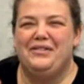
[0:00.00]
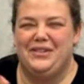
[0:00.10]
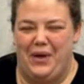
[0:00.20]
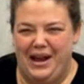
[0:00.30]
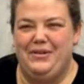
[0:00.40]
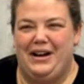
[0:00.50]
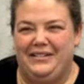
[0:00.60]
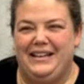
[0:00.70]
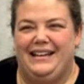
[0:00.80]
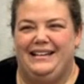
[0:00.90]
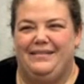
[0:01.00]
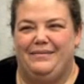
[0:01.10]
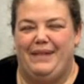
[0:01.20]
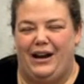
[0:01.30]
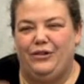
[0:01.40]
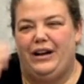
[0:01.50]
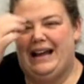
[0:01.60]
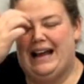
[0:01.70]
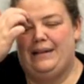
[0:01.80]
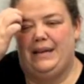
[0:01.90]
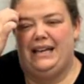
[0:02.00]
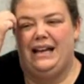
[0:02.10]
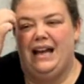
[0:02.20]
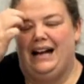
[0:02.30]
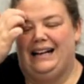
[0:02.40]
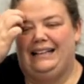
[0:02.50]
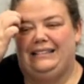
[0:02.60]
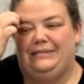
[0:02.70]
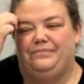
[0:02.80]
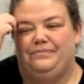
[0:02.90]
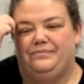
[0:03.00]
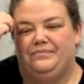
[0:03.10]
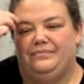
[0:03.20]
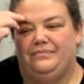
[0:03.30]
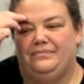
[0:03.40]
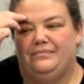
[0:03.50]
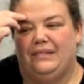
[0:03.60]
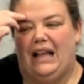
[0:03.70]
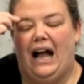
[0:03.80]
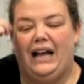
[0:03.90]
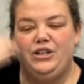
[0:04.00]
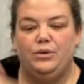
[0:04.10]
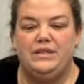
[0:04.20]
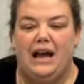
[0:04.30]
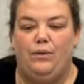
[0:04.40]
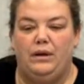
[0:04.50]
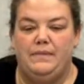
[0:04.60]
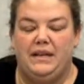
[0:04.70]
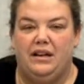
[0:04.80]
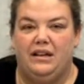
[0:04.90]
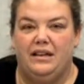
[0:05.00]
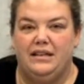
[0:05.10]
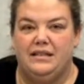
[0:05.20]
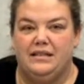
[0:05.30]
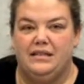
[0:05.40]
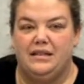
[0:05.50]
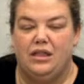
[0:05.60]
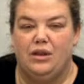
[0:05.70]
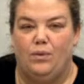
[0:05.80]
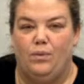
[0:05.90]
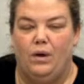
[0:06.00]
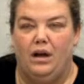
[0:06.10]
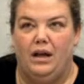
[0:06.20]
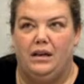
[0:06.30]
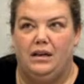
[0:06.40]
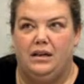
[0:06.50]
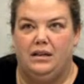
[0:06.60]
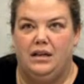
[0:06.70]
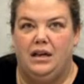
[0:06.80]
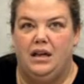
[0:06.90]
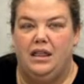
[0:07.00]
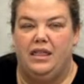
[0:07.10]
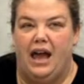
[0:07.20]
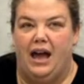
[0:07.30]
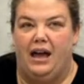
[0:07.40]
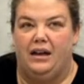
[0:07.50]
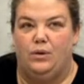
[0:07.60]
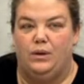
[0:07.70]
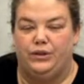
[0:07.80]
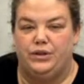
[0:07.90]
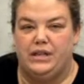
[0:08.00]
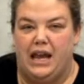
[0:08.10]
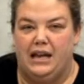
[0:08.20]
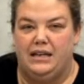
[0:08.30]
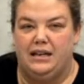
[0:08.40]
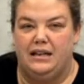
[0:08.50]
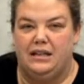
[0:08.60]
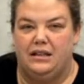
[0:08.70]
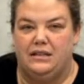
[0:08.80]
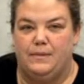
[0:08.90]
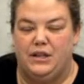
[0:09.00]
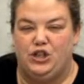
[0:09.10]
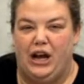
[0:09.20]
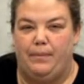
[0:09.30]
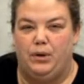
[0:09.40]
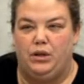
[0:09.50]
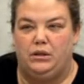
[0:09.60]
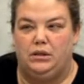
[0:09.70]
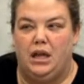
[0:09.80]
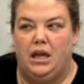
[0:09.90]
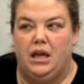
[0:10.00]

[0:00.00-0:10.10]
So Amber Elliott, Pattern Writing Academy. I chose that one because the one that Quilters Candy does, Elizabeth Chapel,